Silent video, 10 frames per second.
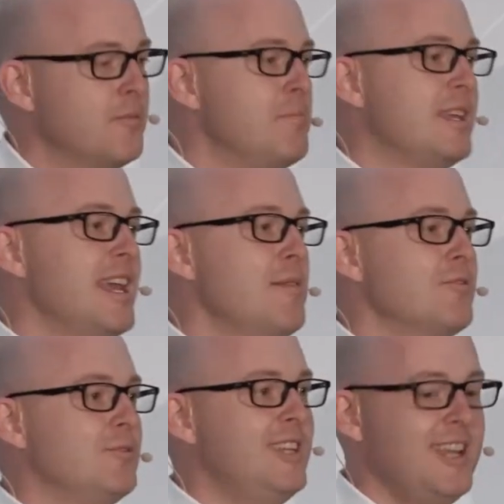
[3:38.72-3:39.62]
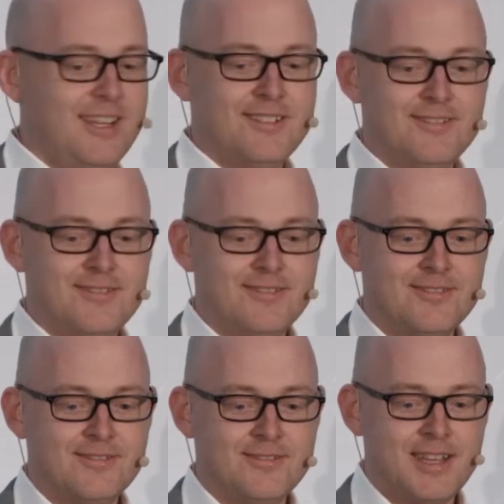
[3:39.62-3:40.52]
became routine.
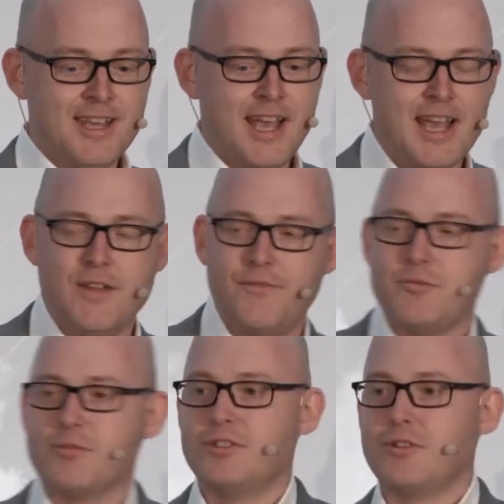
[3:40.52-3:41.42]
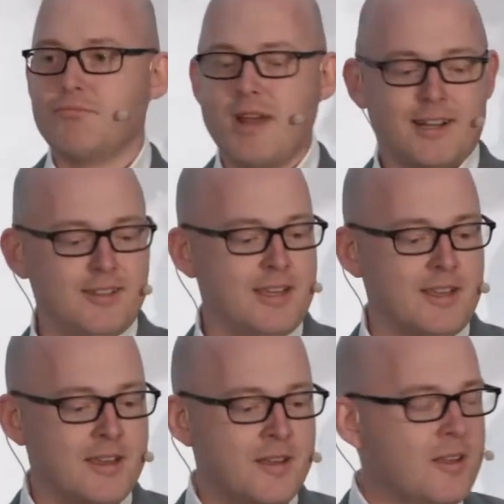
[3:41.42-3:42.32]
And if you were directly
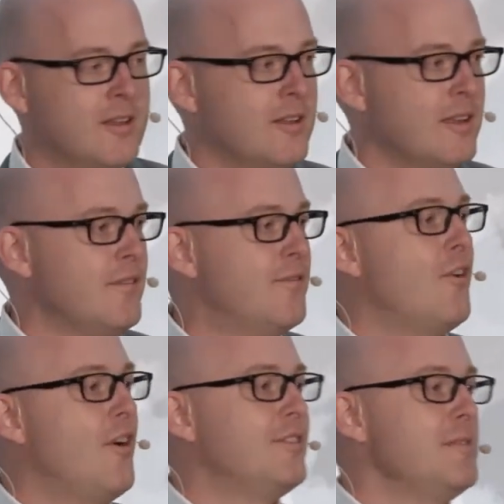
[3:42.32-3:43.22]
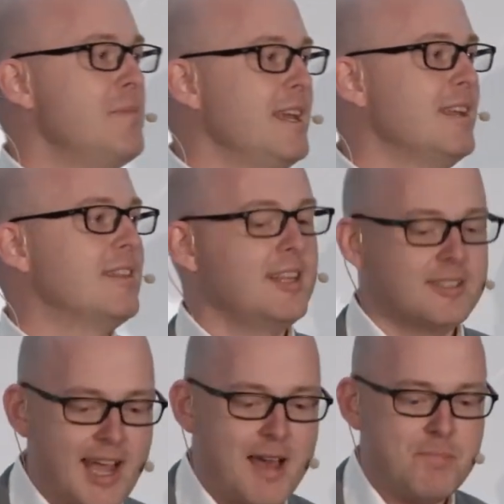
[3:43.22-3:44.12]
involved in making things
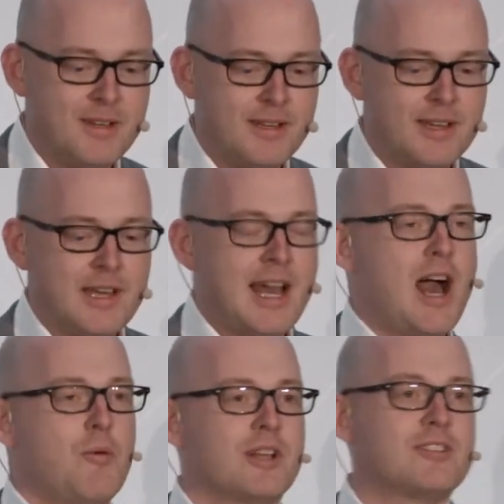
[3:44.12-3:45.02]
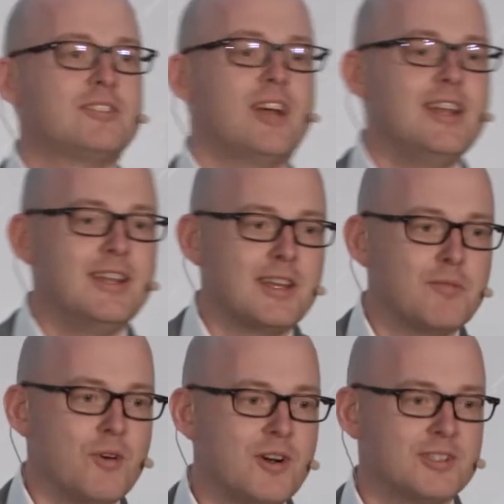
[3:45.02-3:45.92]
happen, how exciting it
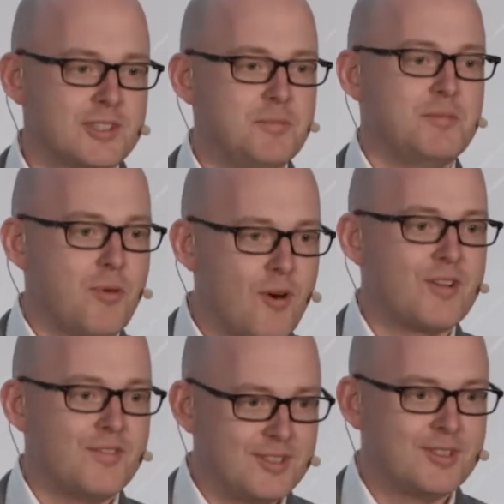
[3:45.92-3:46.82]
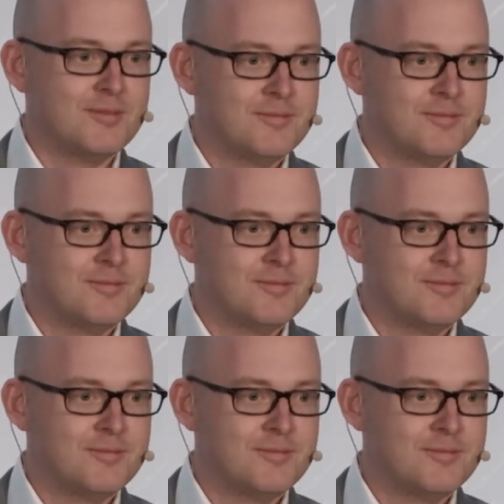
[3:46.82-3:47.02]
was to be part of it.